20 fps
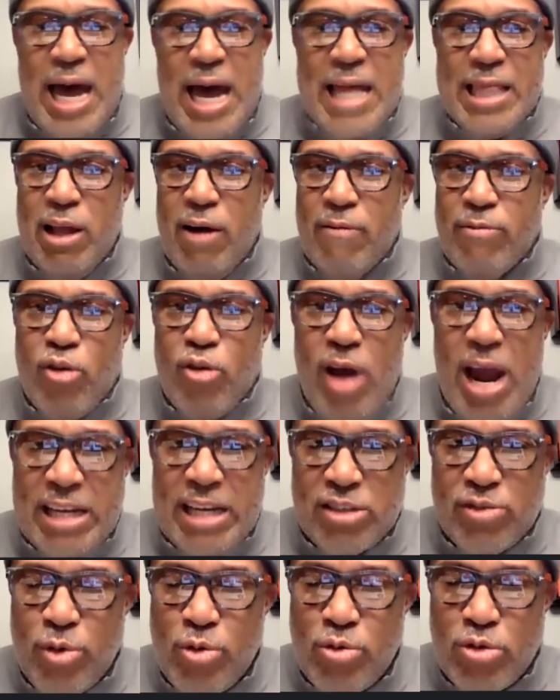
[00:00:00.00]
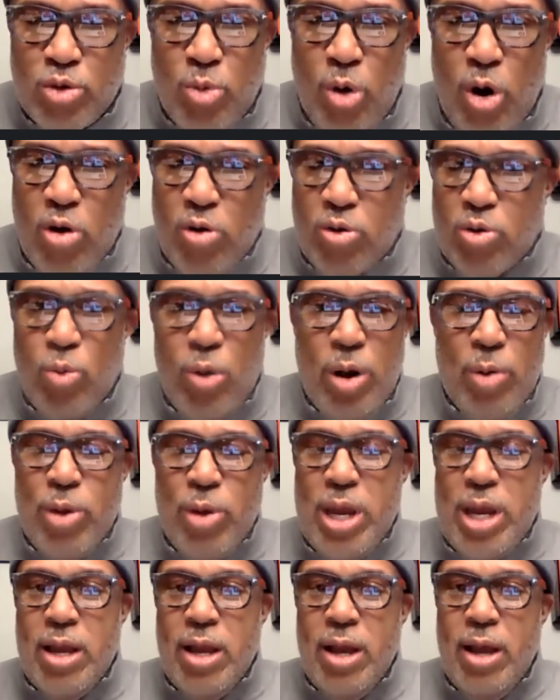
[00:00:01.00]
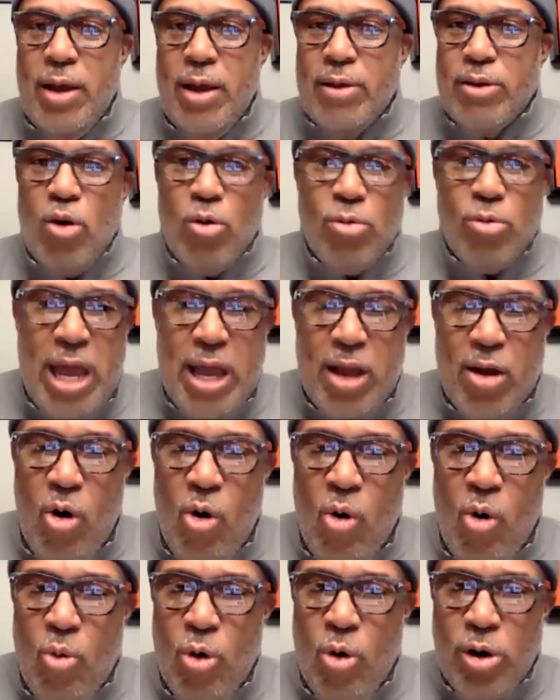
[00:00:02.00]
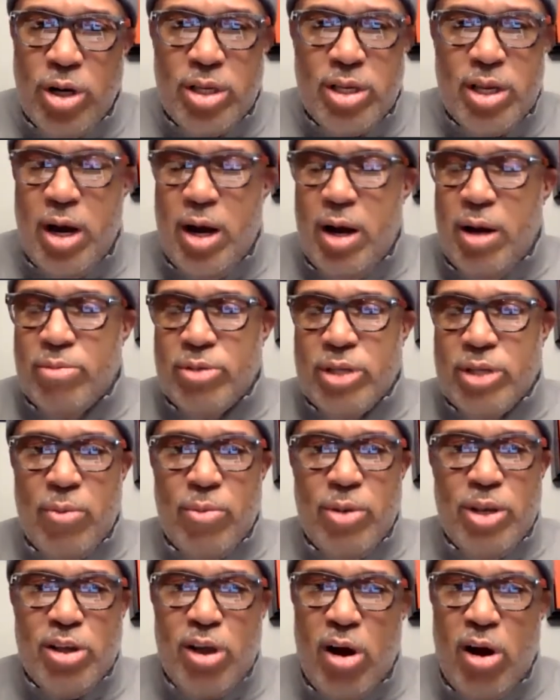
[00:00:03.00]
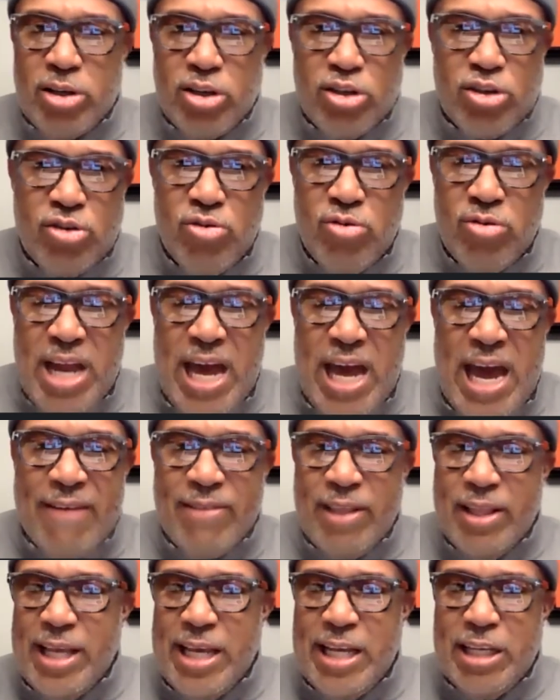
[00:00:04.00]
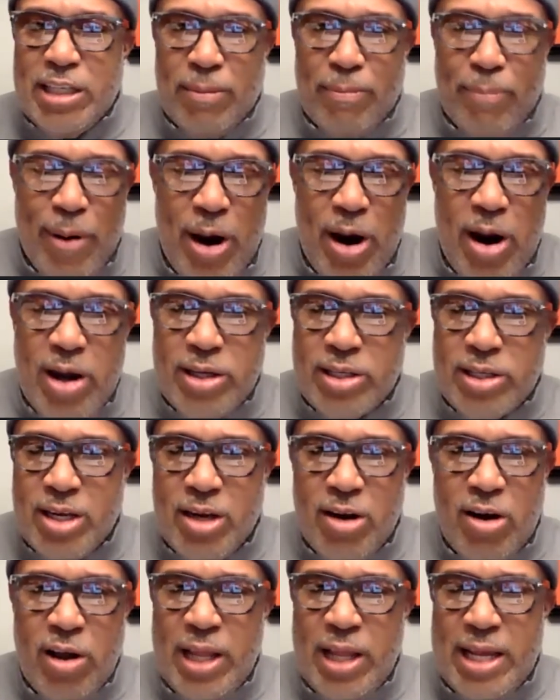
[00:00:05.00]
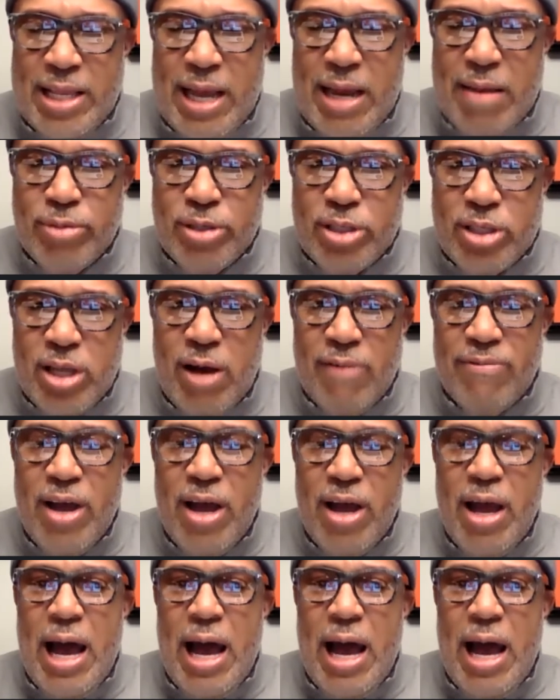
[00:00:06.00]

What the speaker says: I love grassroots work where we donate cold water tubs and we talk to student athletes and parents and all that type of stuff.